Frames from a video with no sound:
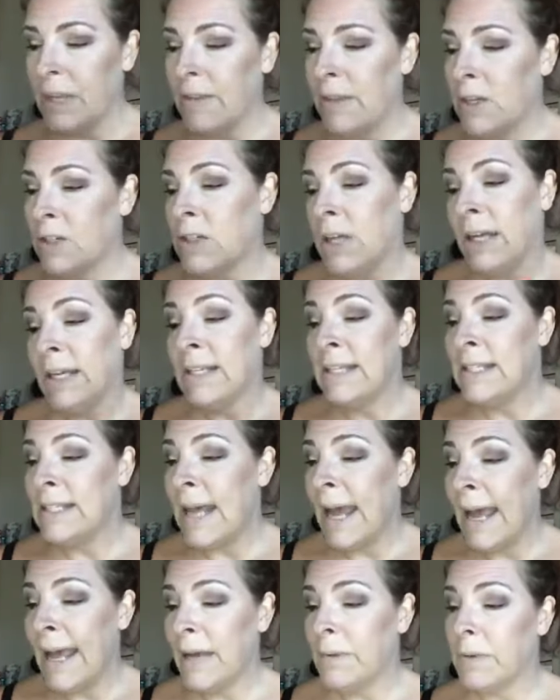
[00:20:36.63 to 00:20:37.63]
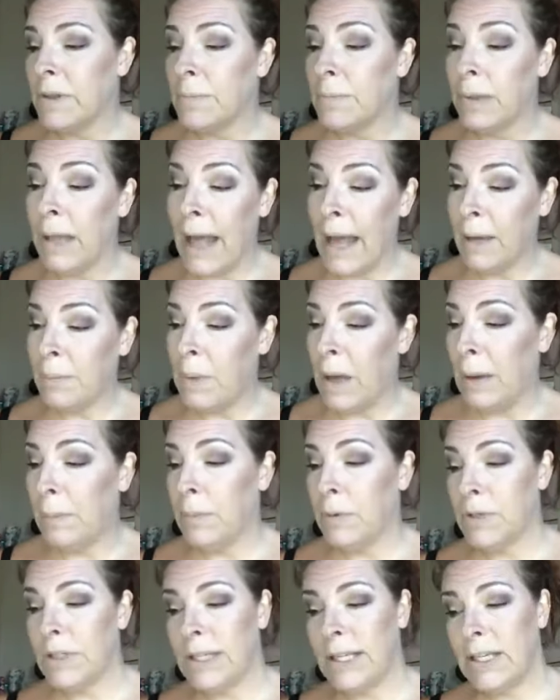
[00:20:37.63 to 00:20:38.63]
There's like steak with black
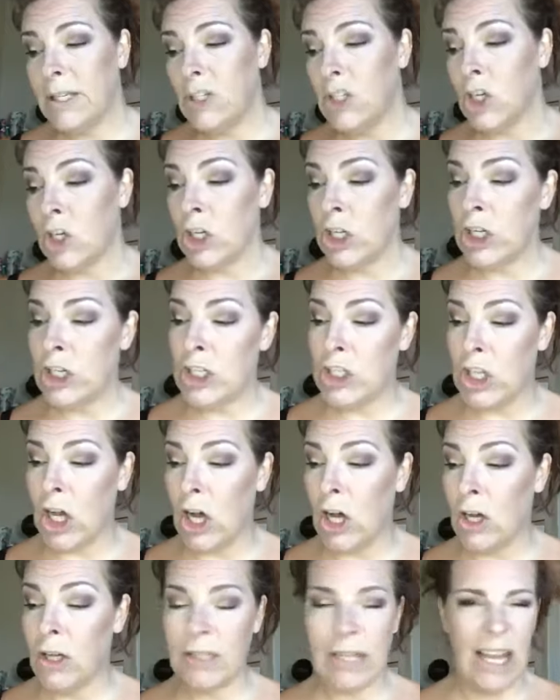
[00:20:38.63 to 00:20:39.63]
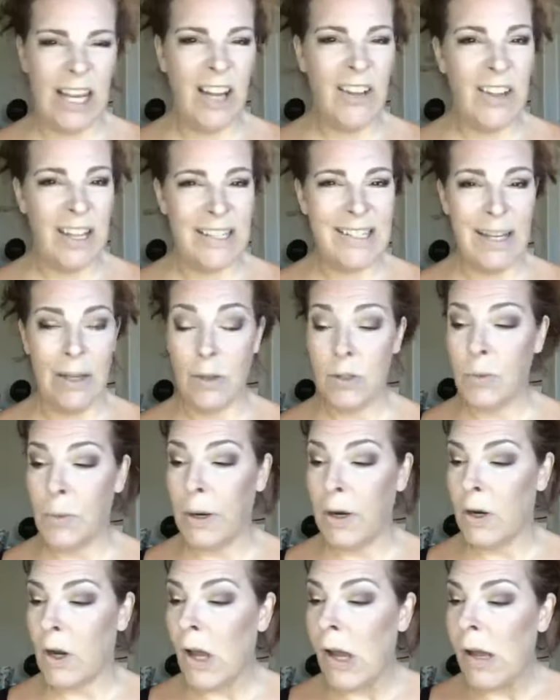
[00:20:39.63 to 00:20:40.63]
pepper Dijon sauce. I know that sounds
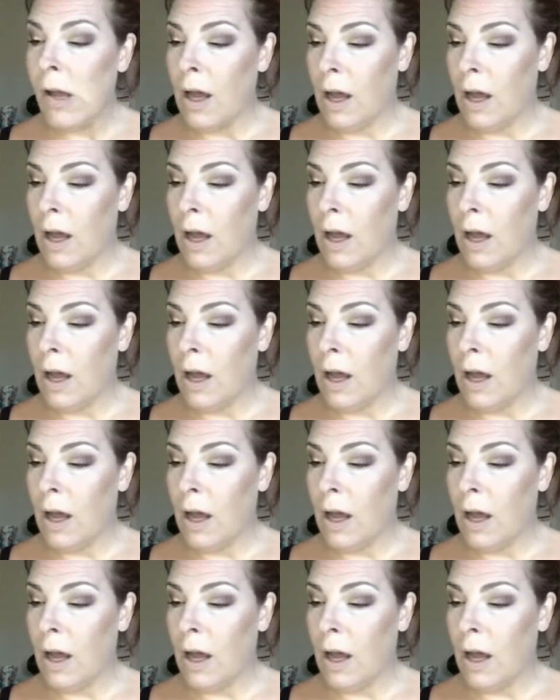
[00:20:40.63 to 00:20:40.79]
weird.